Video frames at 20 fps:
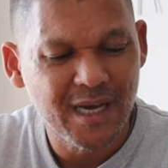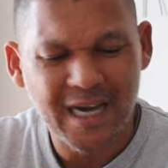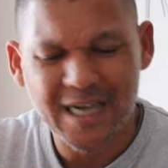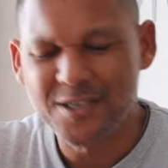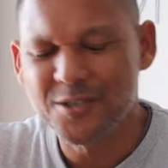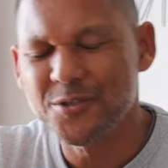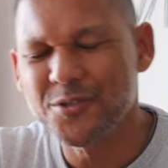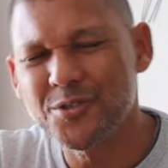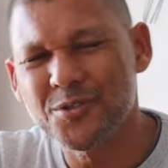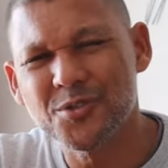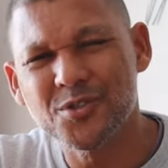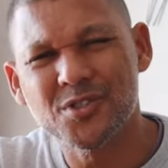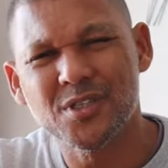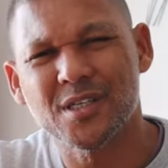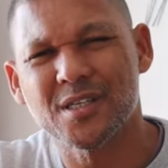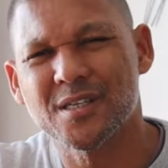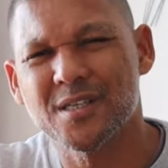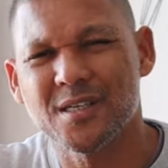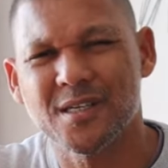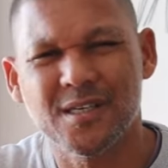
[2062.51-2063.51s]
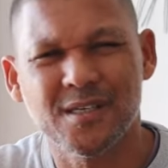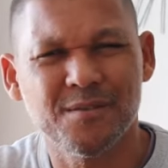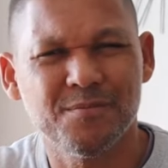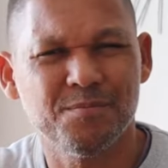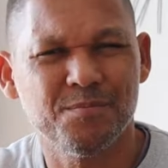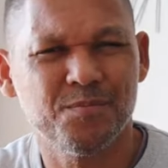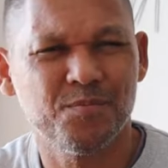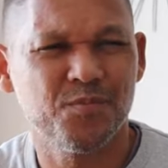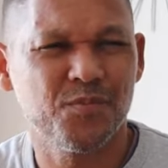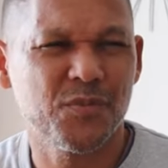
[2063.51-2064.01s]
I do use
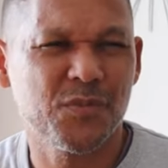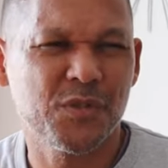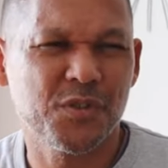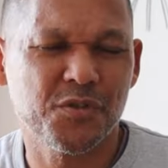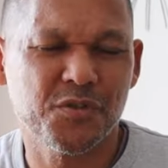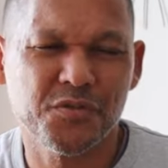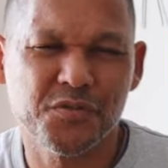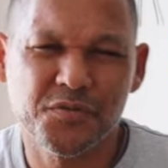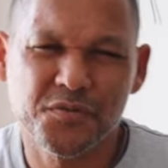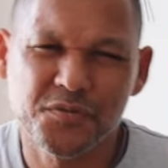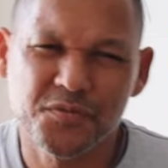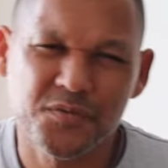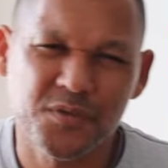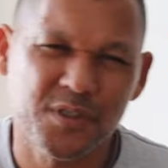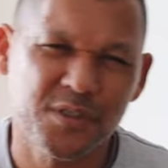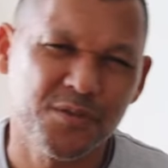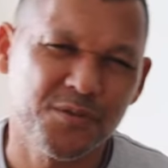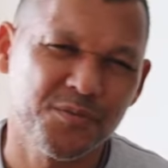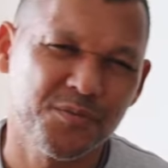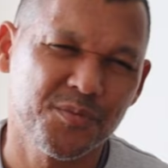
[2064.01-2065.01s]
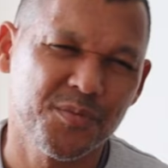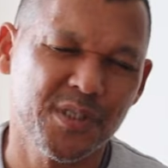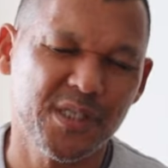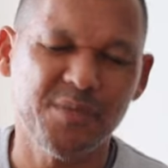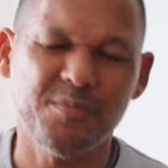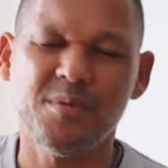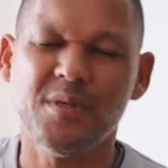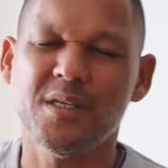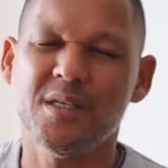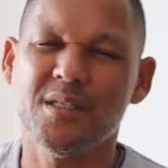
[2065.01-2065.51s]

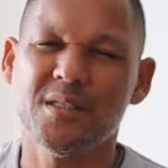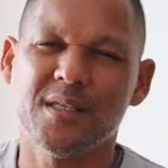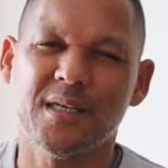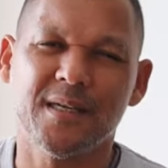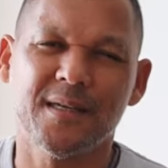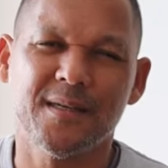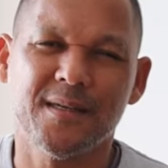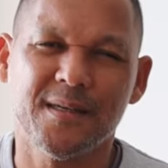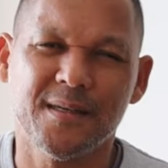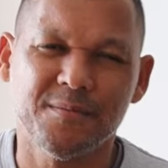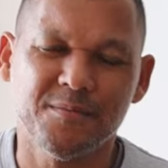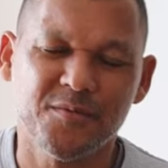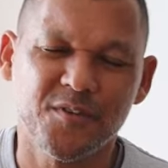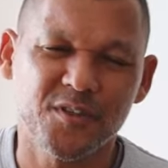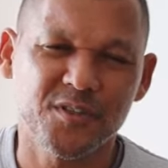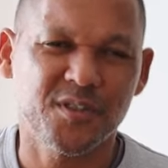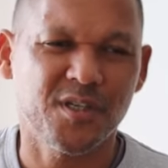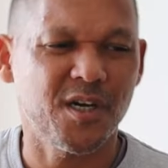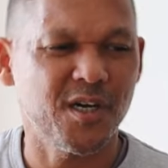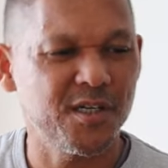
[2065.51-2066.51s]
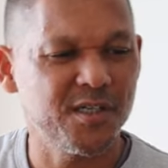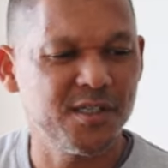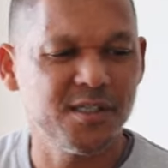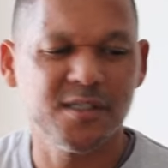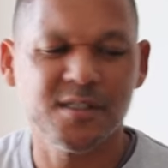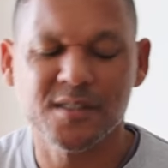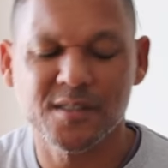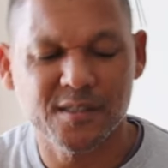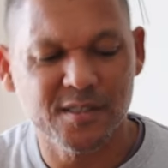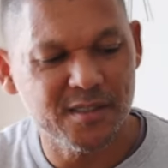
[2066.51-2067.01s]
Deep Eat and
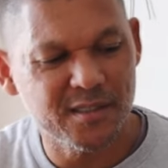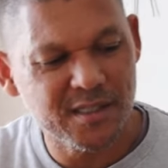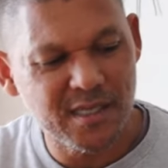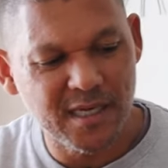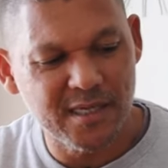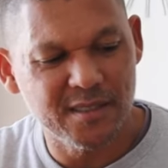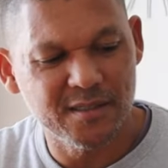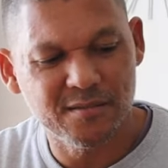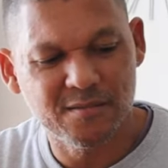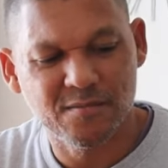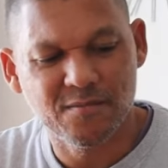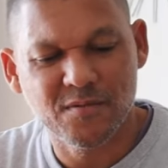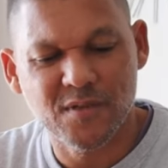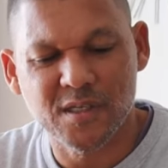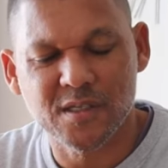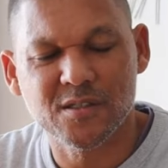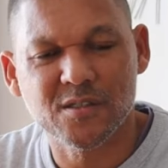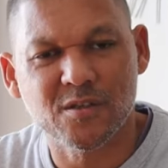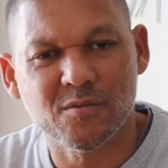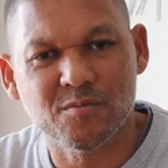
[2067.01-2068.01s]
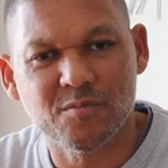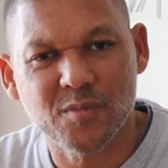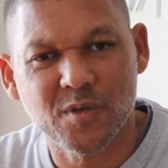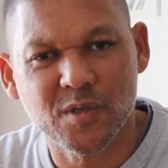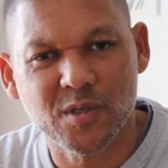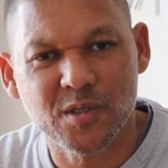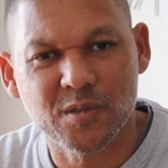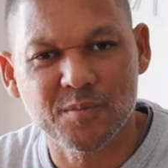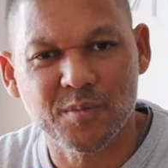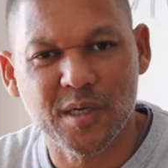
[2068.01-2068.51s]
Voltaren, those kind of things on
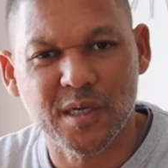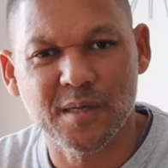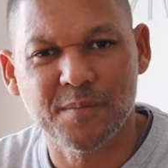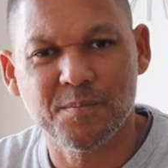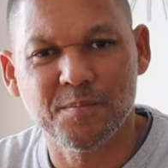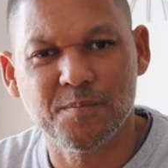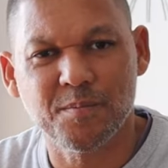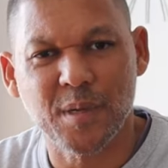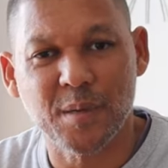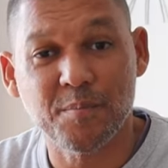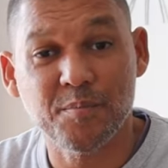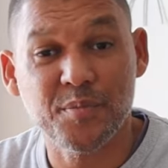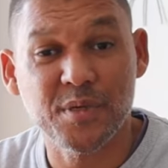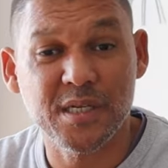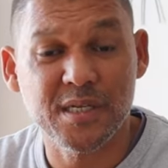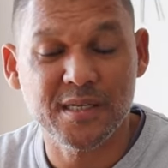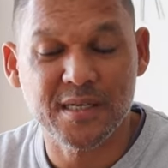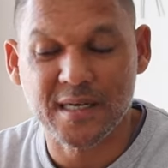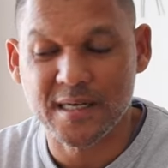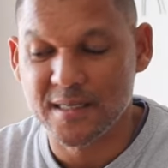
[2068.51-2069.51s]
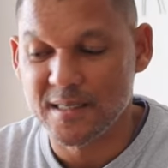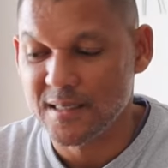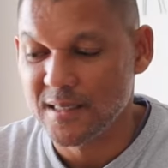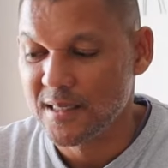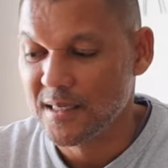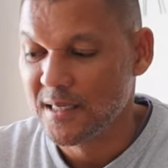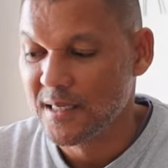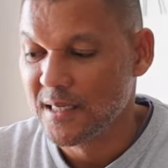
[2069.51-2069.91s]
my pre-run.